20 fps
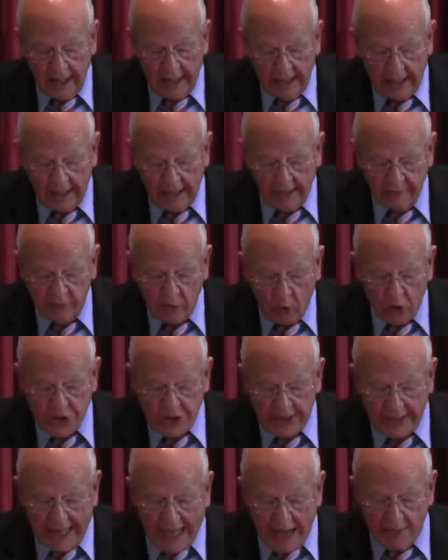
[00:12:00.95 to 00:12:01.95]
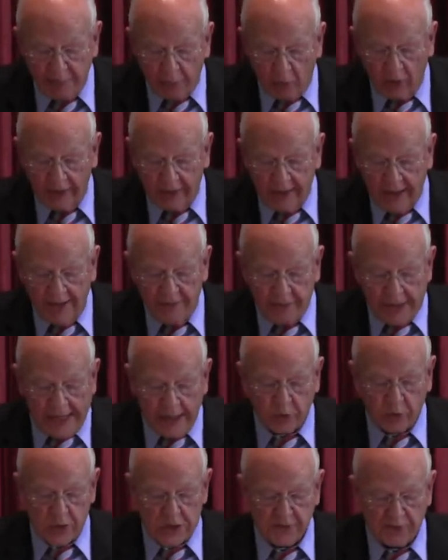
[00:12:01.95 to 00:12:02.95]
uh, of course, an apple
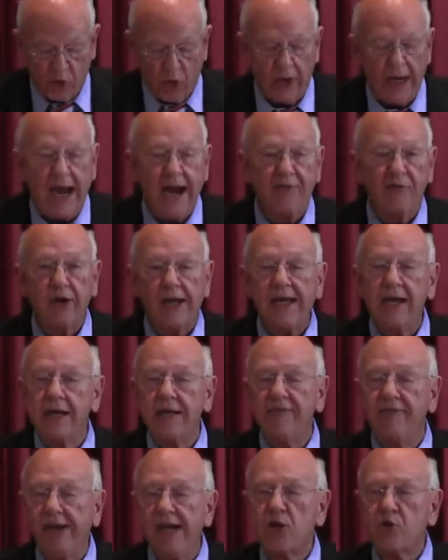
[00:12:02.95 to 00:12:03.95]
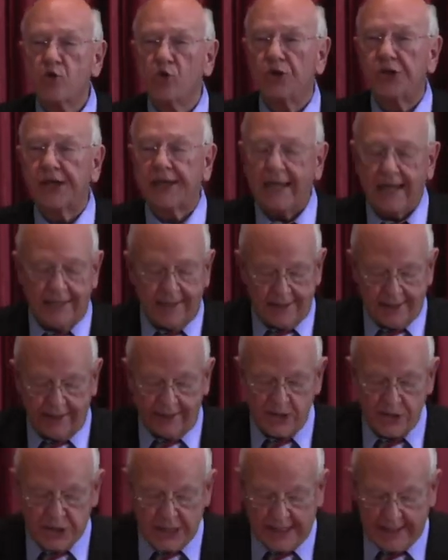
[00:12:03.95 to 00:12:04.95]
enough interest for every individual to get
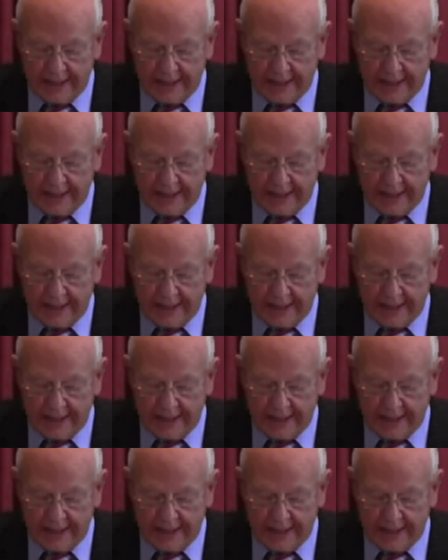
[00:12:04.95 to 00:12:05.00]
into the